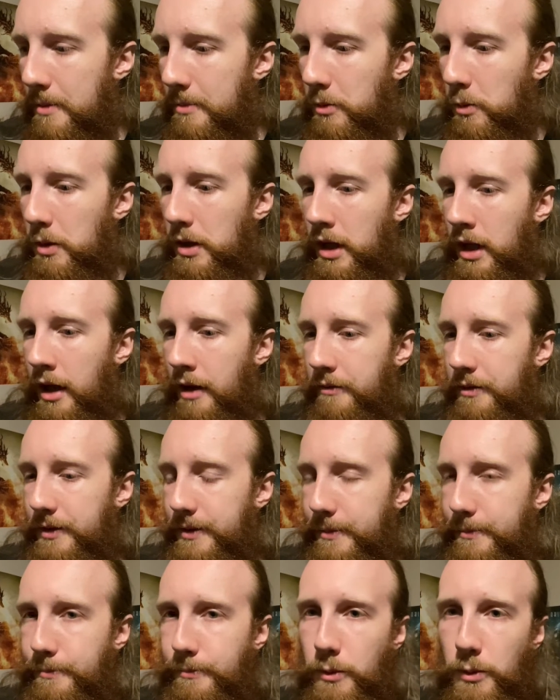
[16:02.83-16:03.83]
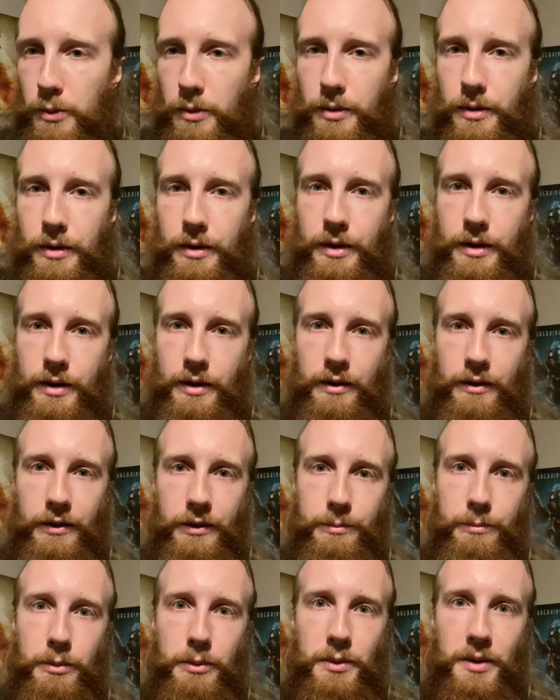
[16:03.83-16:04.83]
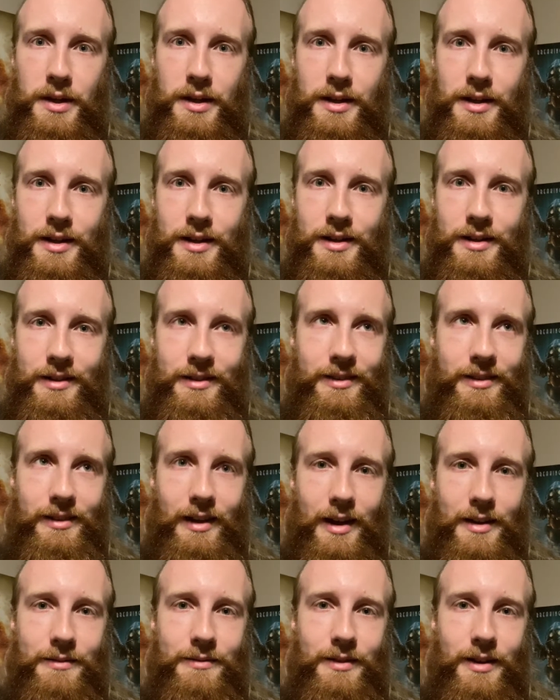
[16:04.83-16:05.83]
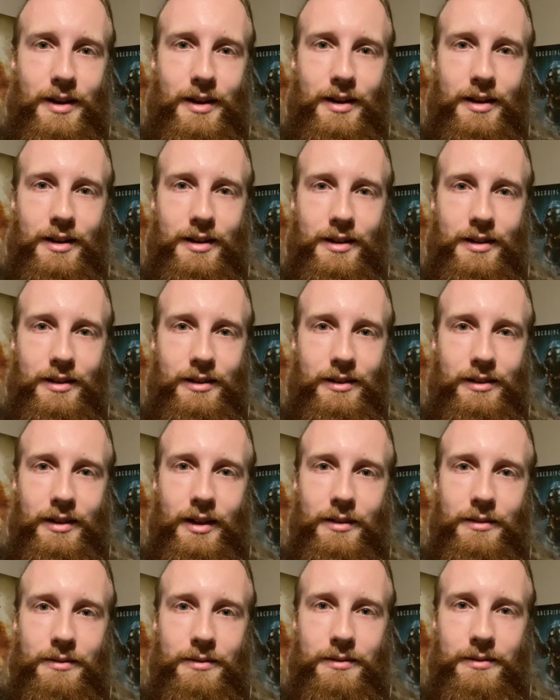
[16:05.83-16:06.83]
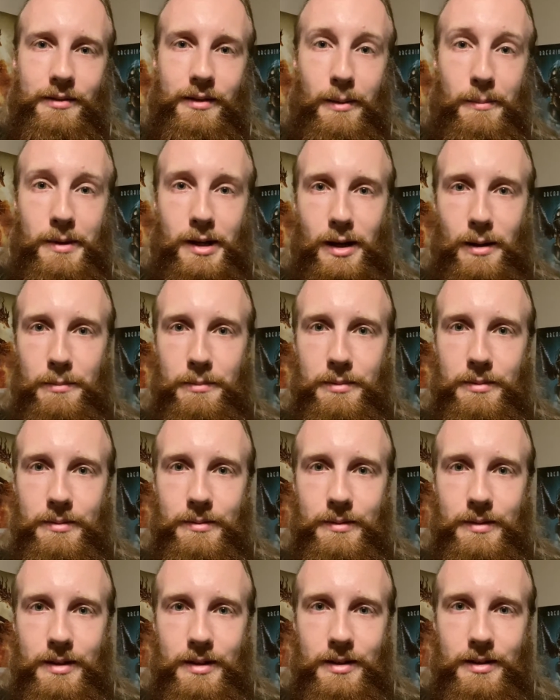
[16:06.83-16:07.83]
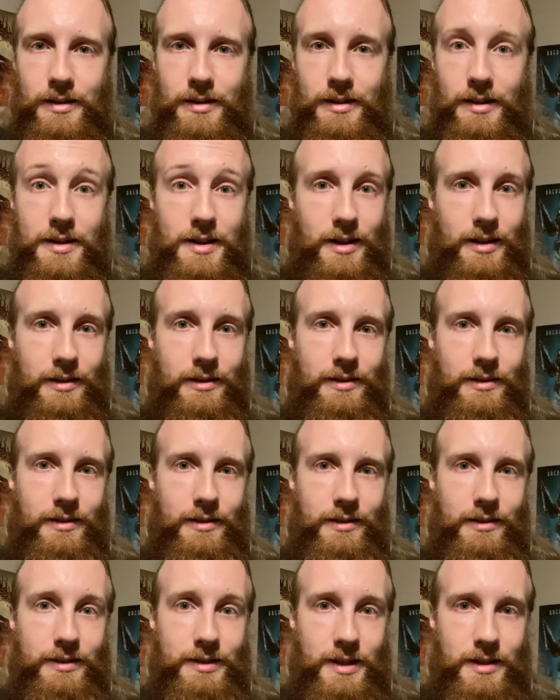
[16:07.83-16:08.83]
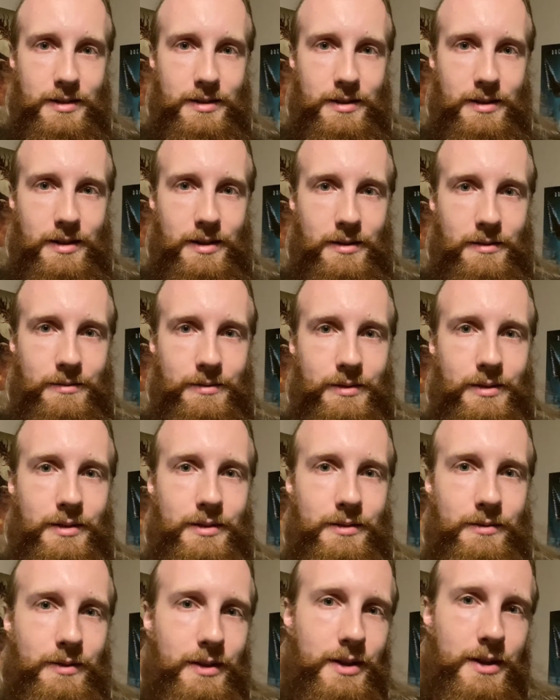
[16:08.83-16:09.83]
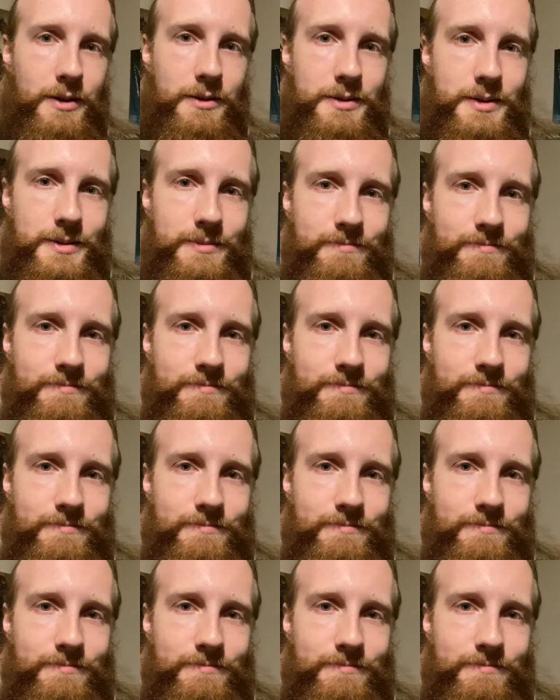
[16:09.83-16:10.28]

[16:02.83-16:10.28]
we'll have some more spooky sci-fi stuff coming up in the next set of videos.